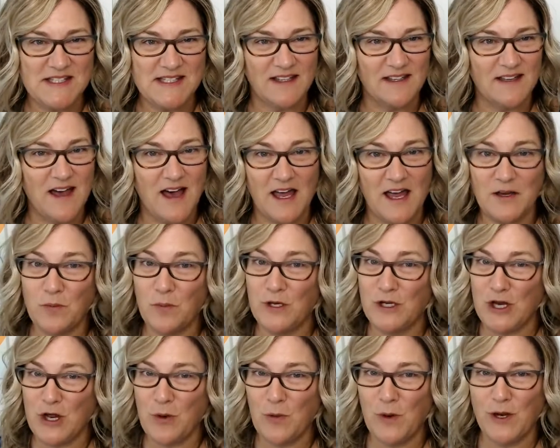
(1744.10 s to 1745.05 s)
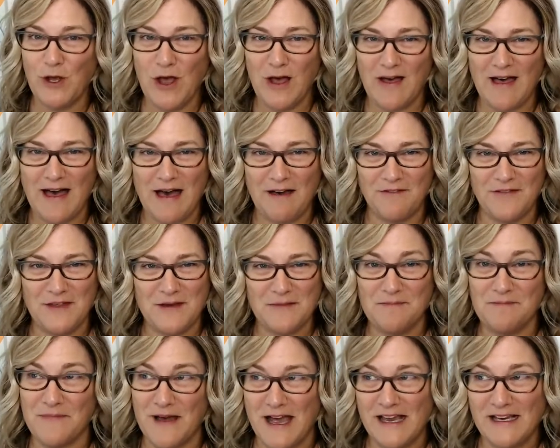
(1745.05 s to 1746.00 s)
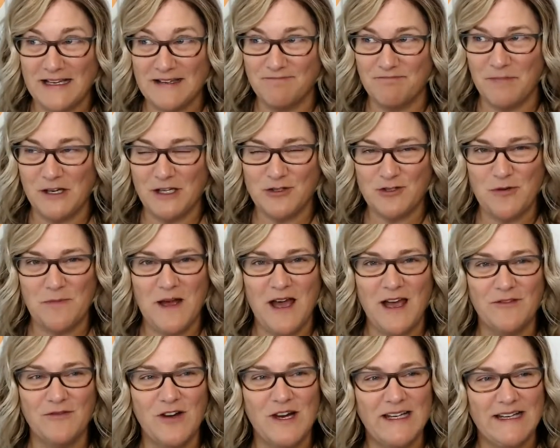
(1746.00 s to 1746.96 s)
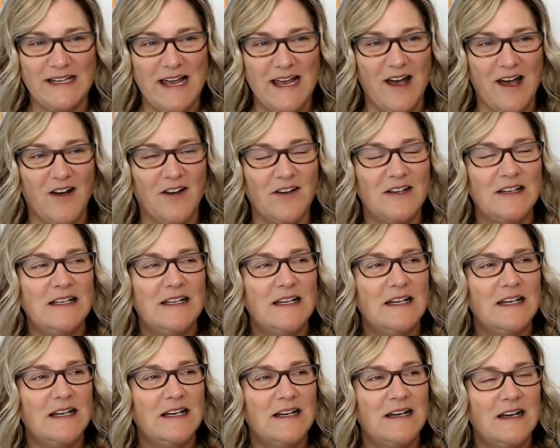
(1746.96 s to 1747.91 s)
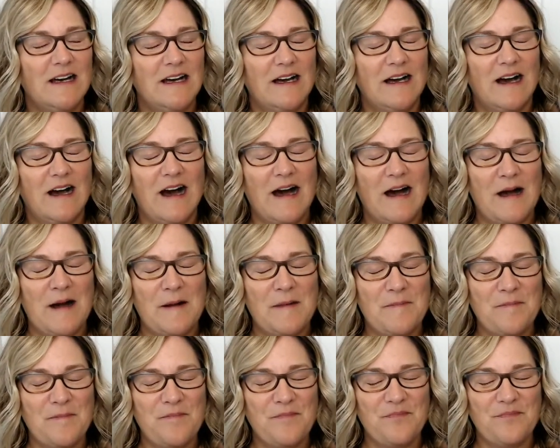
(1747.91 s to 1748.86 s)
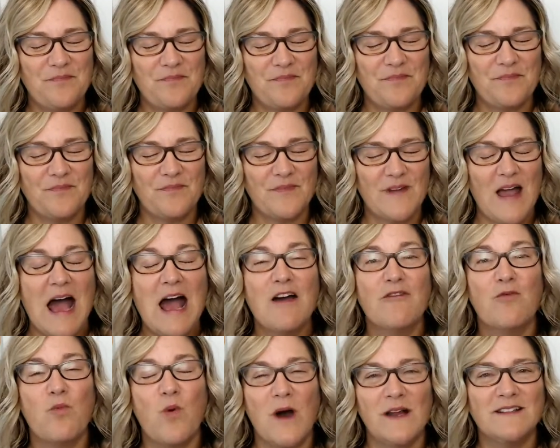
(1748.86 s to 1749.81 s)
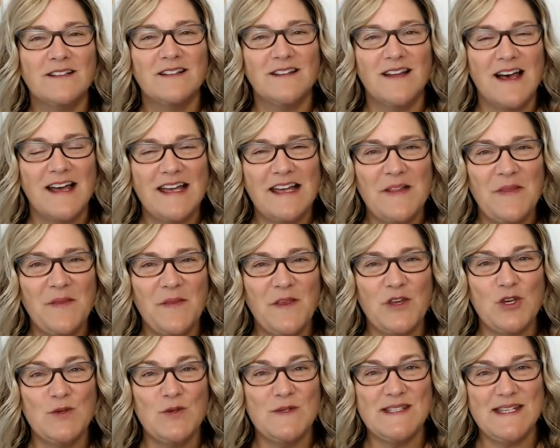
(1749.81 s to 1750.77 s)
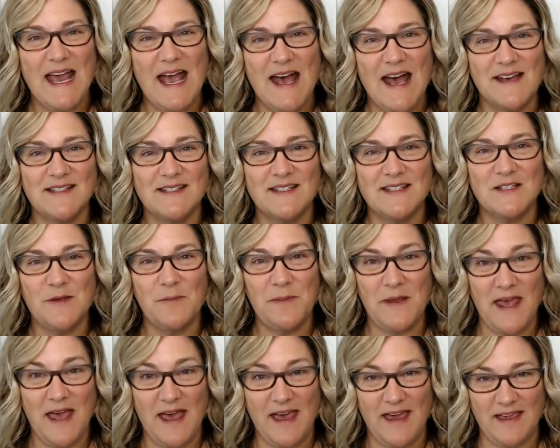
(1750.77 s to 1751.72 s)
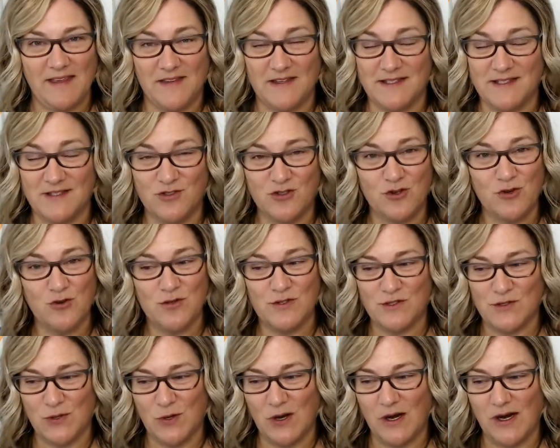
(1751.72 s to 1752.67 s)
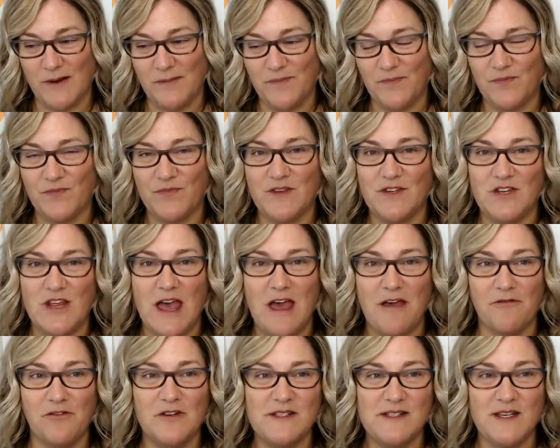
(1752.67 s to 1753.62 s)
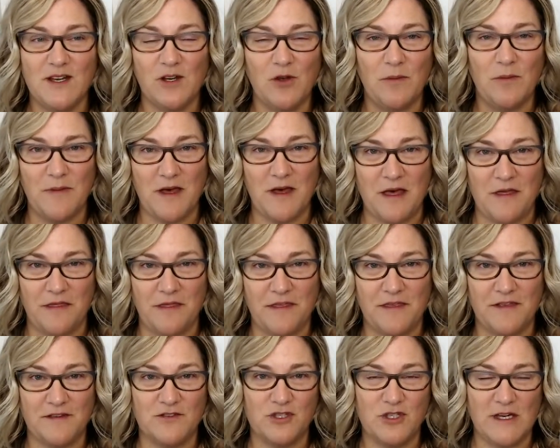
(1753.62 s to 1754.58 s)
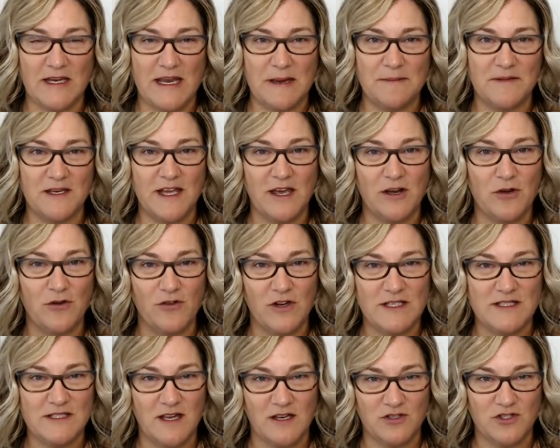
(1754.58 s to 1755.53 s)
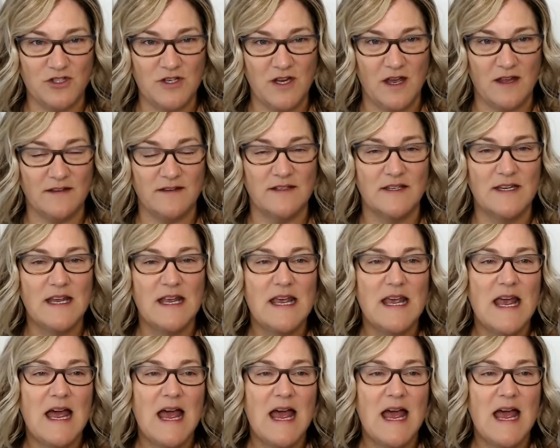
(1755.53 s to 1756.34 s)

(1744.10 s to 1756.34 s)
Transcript: to the salon, and we know we all have them. I can picture mine right now. I have one client that used to ask to pay, this true story, every single month. She came to get her retouch done.